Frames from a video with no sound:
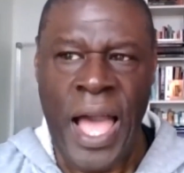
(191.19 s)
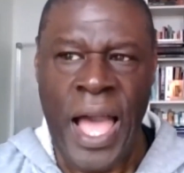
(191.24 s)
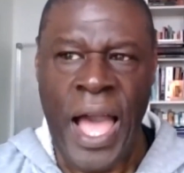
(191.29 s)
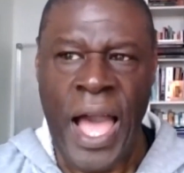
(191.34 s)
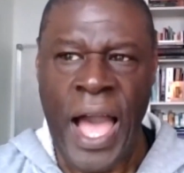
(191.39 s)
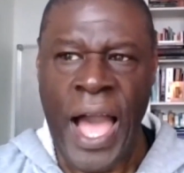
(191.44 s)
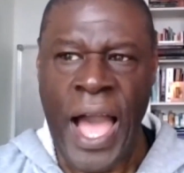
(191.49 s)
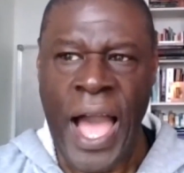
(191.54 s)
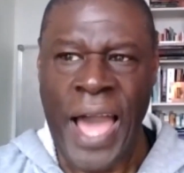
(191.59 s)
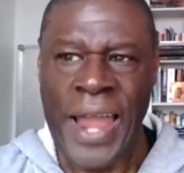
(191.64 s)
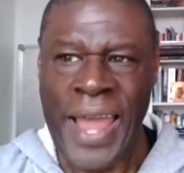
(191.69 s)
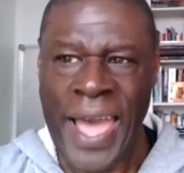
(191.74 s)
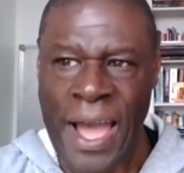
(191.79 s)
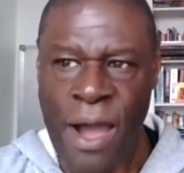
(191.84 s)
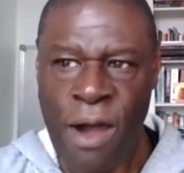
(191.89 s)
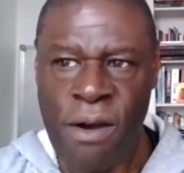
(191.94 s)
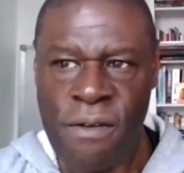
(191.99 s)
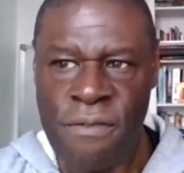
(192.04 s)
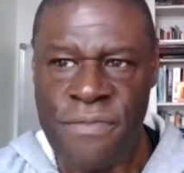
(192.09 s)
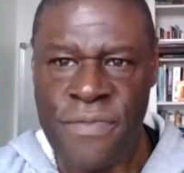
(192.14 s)
and
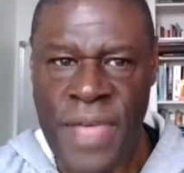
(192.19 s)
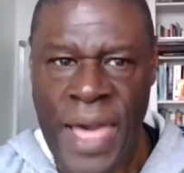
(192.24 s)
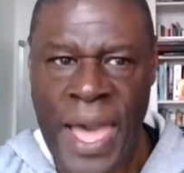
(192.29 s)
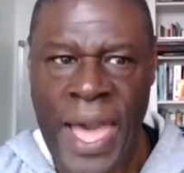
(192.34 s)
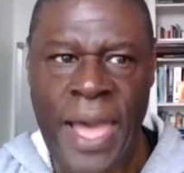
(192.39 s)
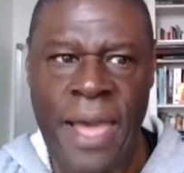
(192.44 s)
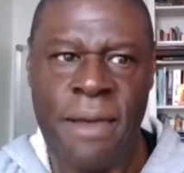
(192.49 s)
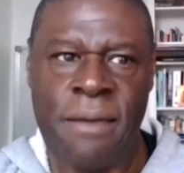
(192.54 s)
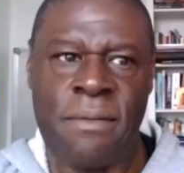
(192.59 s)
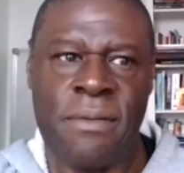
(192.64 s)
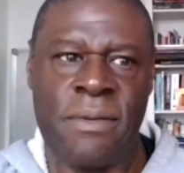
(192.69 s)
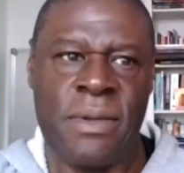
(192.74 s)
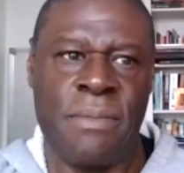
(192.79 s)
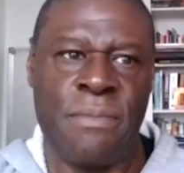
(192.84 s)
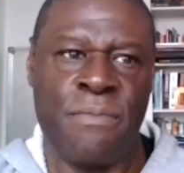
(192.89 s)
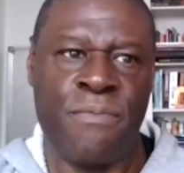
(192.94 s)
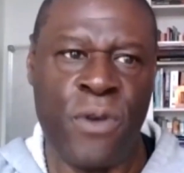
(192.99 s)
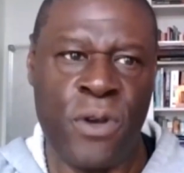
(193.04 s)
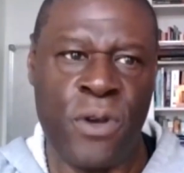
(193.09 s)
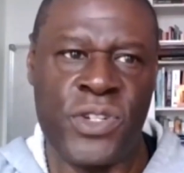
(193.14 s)
out of that
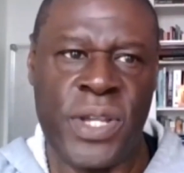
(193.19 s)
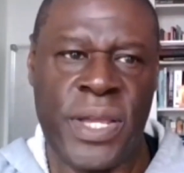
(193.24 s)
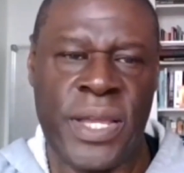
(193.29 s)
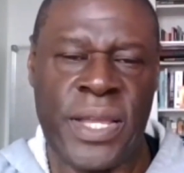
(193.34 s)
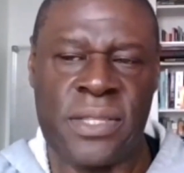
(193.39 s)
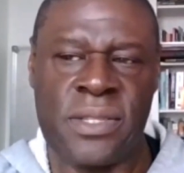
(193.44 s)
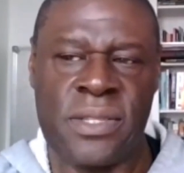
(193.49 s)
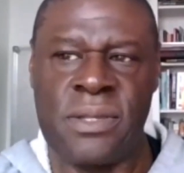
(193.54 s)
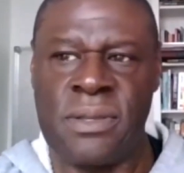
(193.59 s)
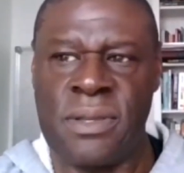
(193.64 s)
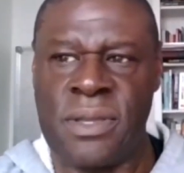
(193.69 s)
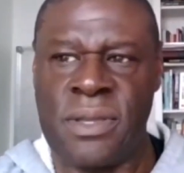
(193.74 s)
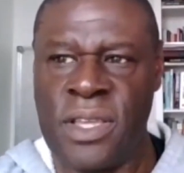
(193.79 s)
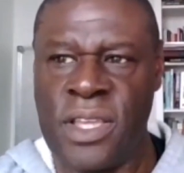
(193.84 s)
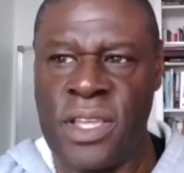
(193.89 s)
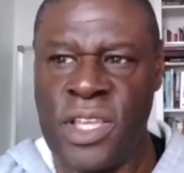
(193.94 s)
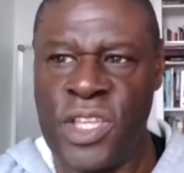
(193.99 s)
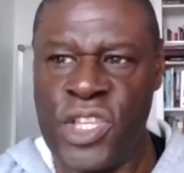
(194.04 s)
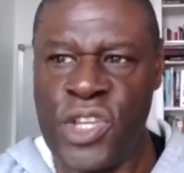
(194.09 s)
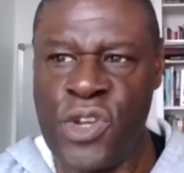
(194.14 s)
project,
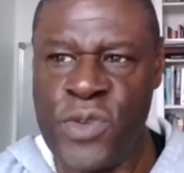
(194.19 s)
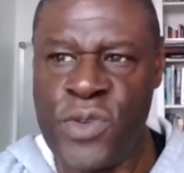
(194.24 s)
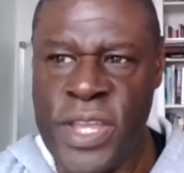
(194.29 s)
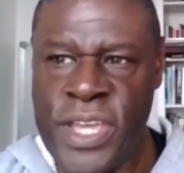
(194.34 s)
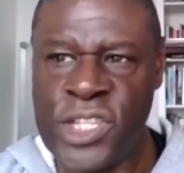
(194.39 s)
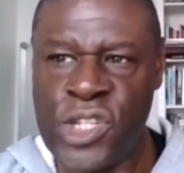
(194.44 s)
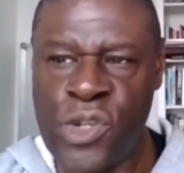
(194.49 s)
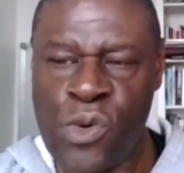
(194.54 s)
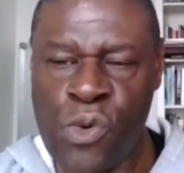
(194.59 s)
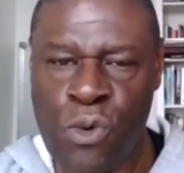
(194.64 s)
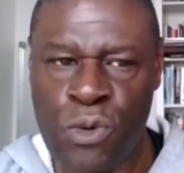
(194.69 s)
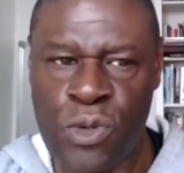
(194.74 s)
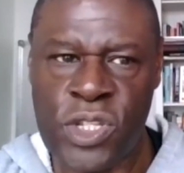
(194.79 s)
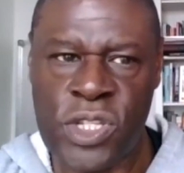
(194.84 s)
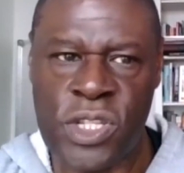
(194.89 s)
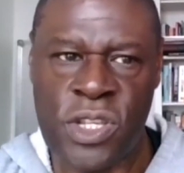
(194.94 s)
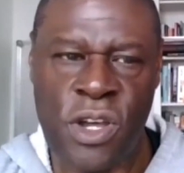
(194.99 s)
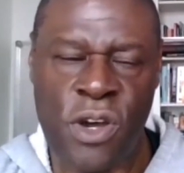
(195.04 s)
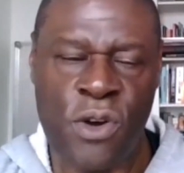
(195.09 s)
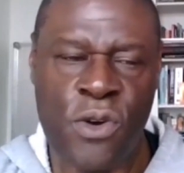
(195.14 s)
you need to
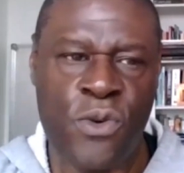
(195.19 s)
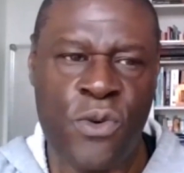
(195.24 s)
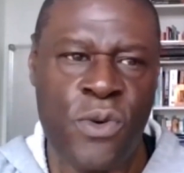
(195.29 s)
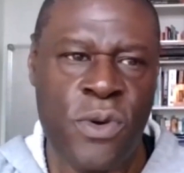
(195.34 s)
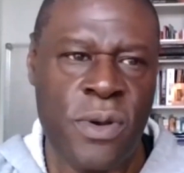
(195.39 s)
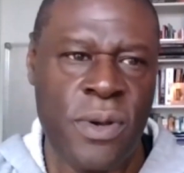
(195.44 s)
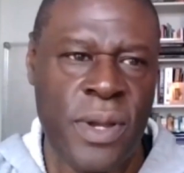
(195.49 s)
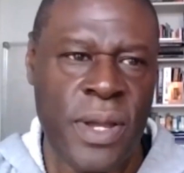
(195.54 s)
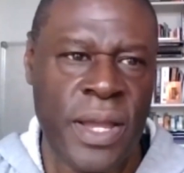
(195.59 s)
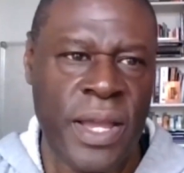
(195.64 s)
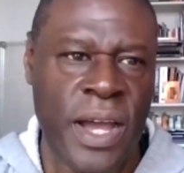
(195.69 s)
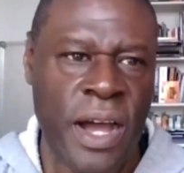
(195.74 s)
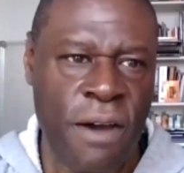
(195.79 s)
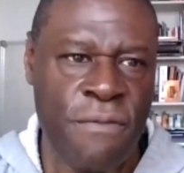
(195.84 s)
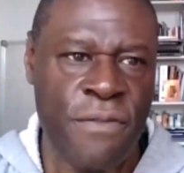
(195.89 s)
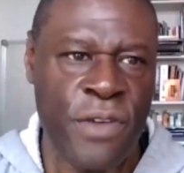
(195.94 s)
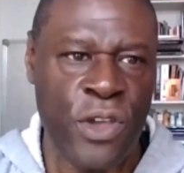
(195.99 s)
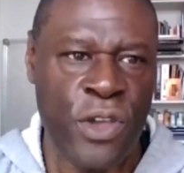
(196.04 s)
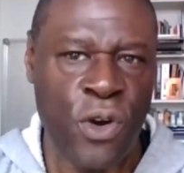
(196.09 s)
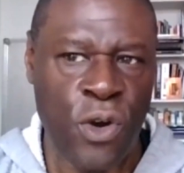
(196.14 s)
also
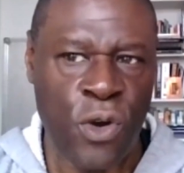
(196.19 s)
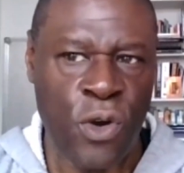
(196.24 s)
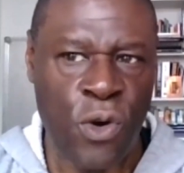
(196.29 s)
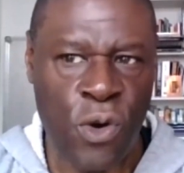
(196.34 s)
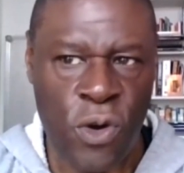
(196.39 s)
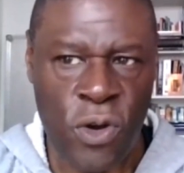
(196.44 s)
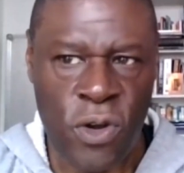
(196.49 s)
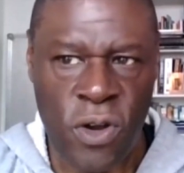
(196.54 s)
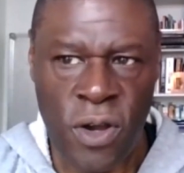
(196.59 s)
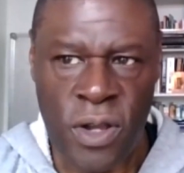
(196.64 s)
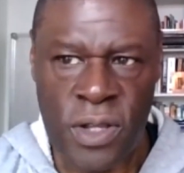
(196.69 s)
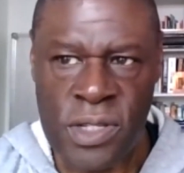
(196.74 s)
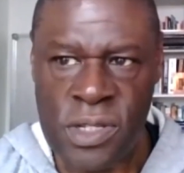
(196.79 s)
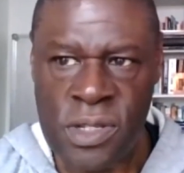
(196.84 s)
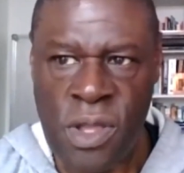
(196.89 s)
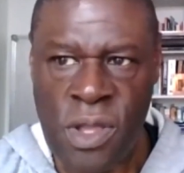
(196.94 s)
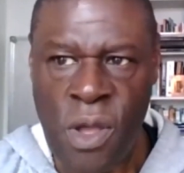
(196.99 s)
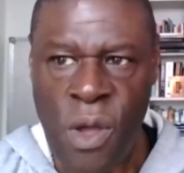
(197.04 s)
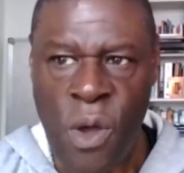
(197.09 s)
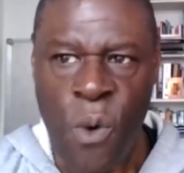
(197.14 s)
cover your core
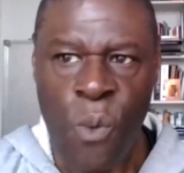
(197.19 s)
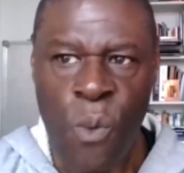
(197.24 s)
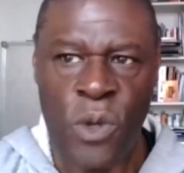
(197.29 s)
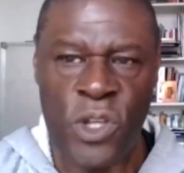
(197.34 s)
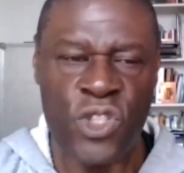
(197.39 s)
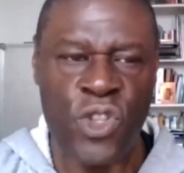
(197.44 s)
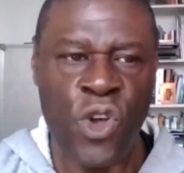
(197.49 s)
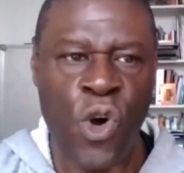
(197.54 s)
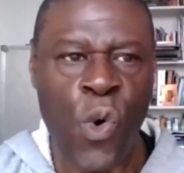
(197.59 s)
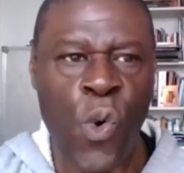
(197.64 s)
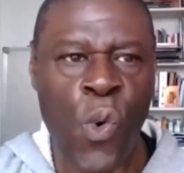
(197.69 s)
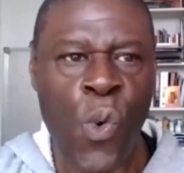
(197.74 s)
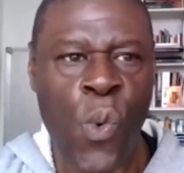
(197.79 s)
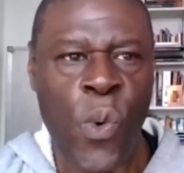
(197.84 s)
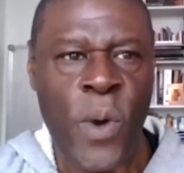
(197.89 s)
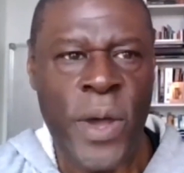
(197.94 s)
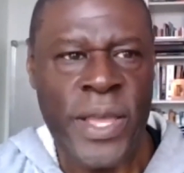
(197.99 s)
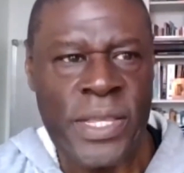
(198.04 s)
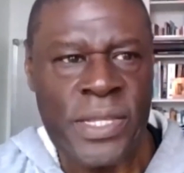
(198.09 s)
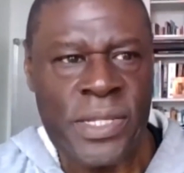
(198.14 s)
costs, was not
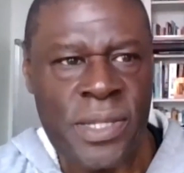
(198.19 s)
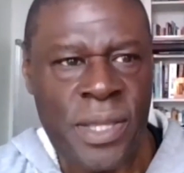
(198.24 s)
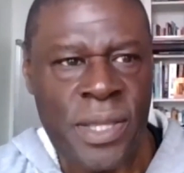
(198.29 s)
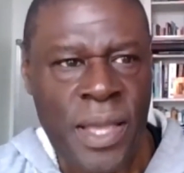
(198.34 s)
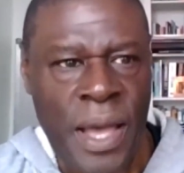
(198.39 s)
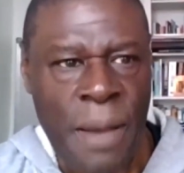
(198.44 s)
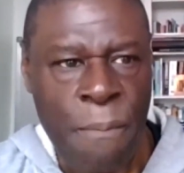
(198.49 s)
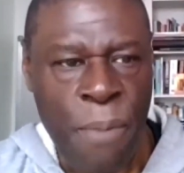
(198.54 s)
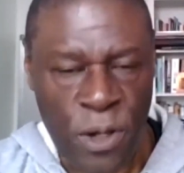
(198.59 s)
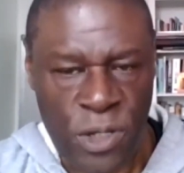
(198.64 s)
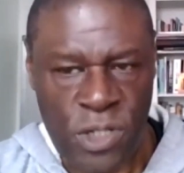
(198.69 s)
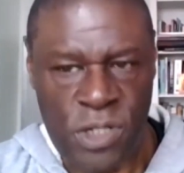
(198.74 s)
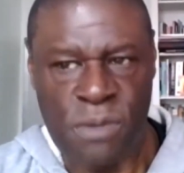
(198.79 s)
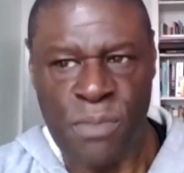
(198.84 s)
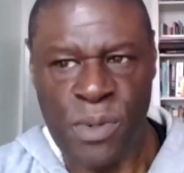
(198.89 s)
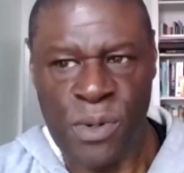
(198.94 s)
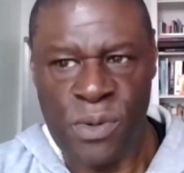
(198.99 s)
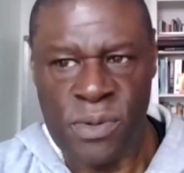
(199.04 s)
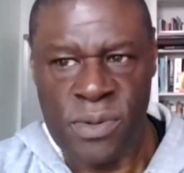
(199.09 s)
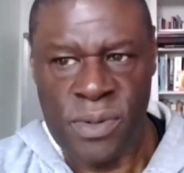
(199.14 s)
always
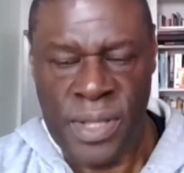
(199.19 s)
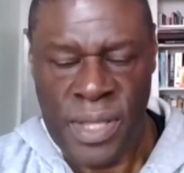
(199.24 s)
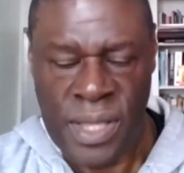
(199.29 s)
possible